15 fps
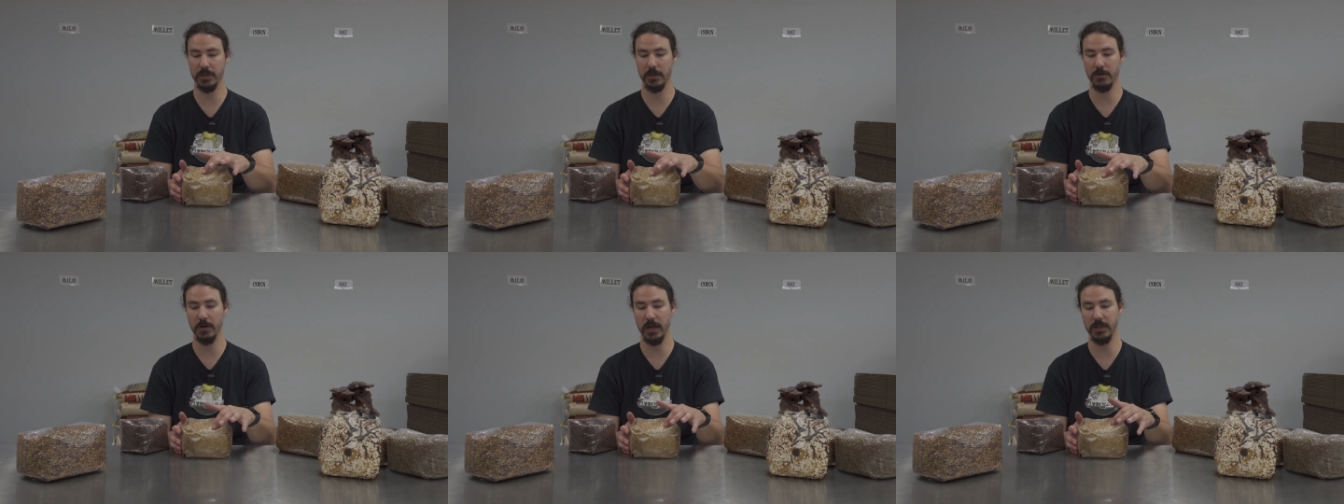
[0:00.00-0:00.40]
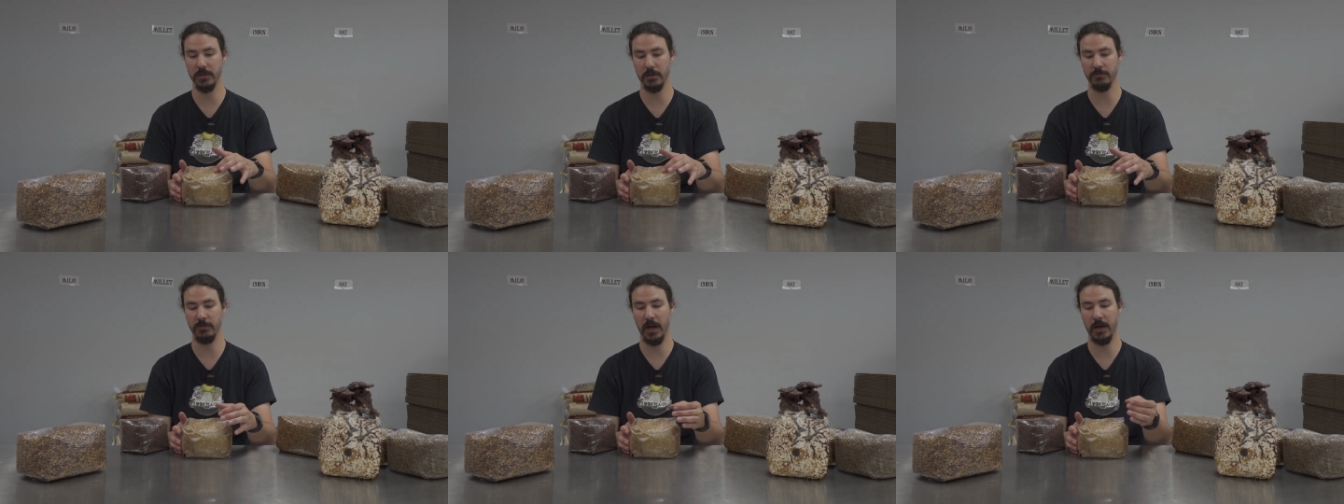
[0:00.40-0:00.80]
the grains
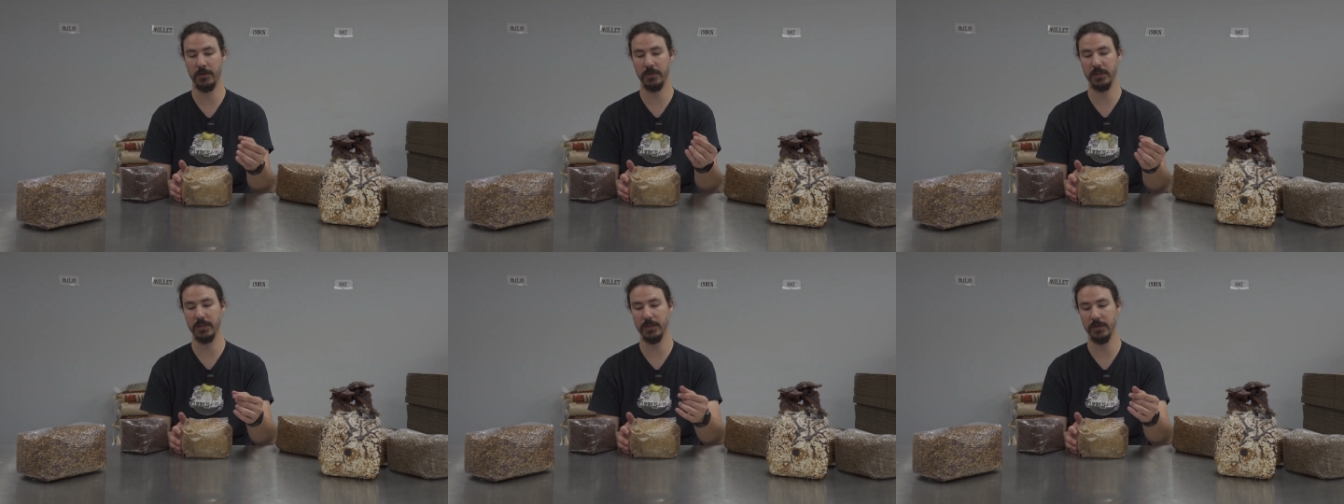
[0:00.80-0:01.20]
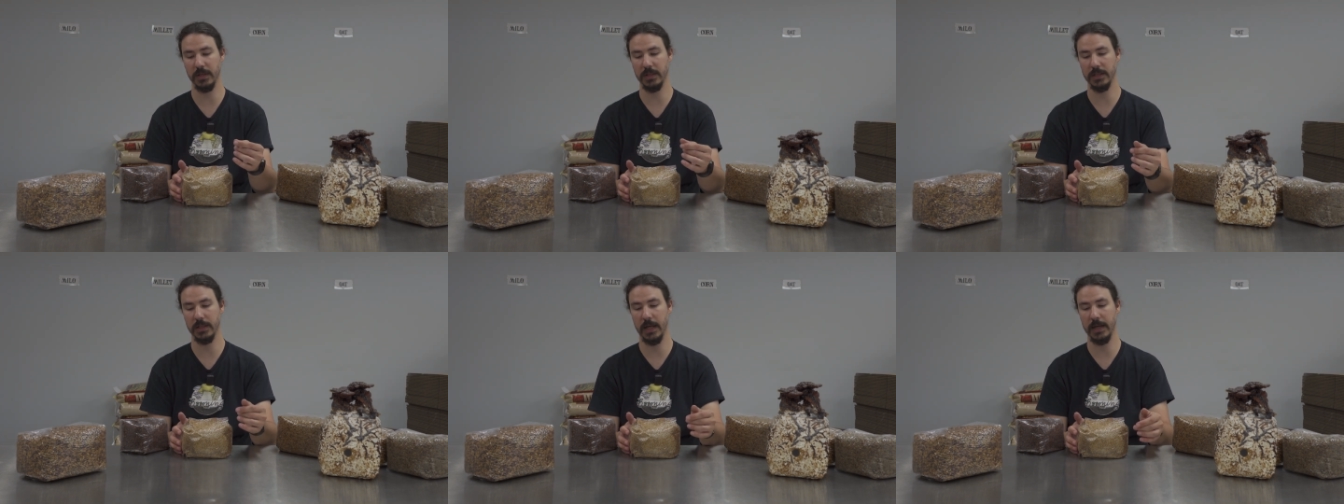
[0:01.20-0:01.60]
are round and so they
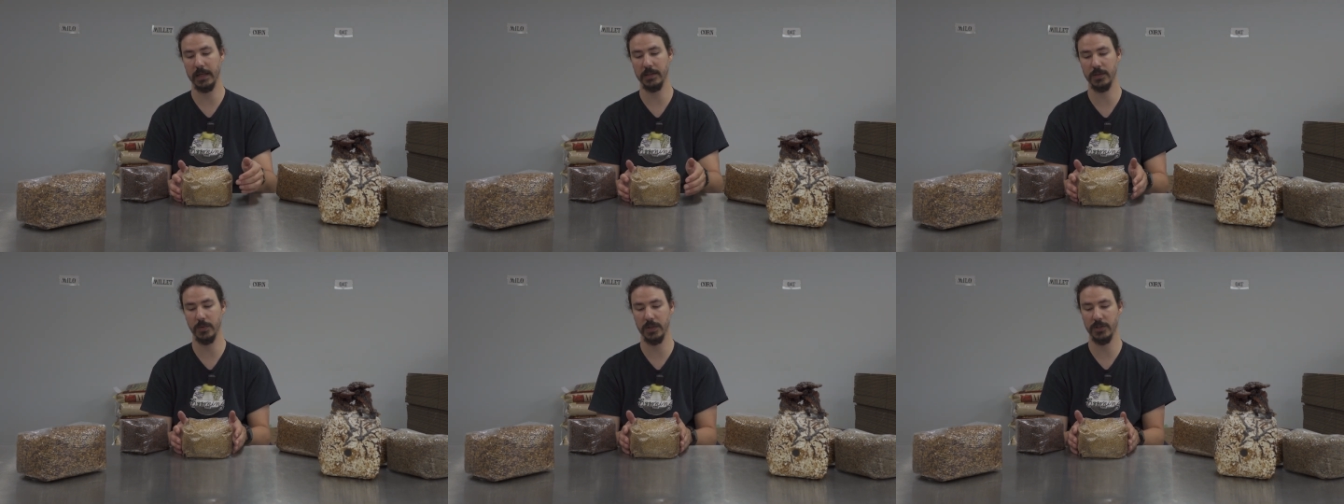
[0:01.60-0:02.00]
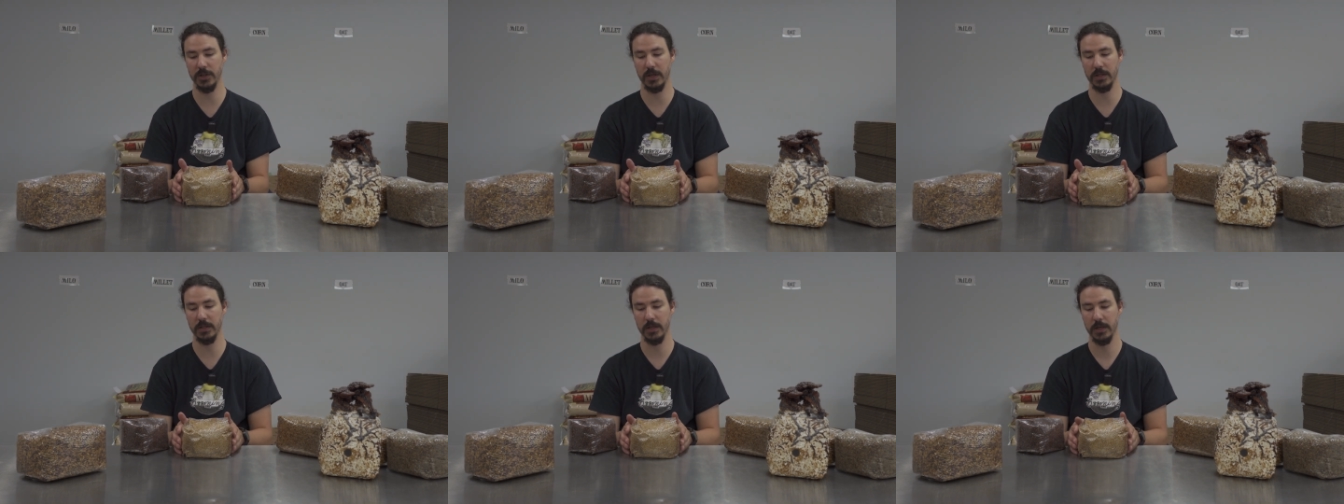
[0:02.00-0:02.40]
slot into each
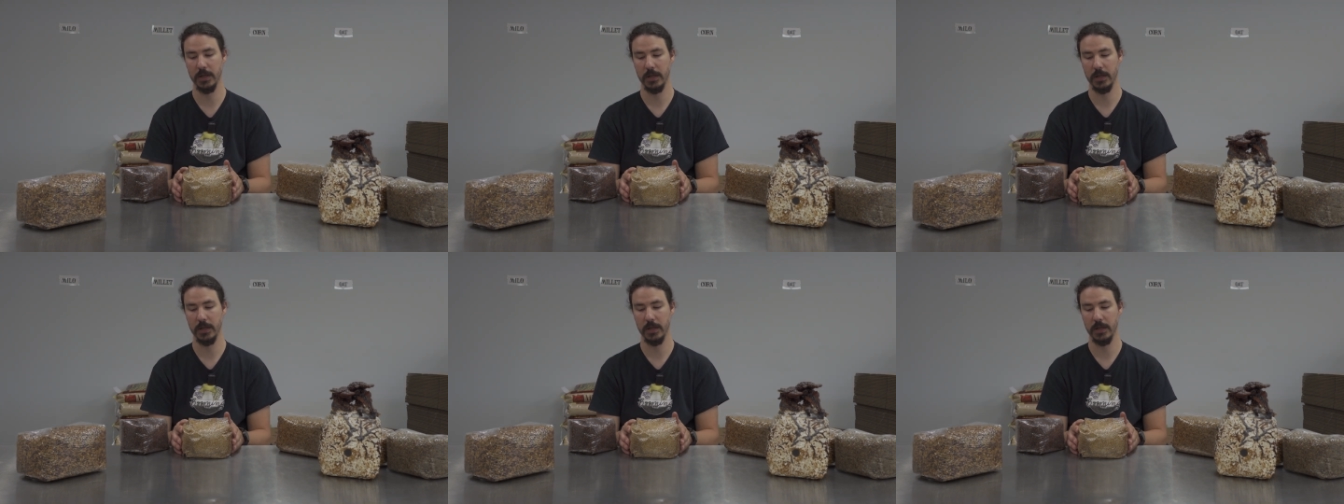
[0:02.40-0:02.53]
other.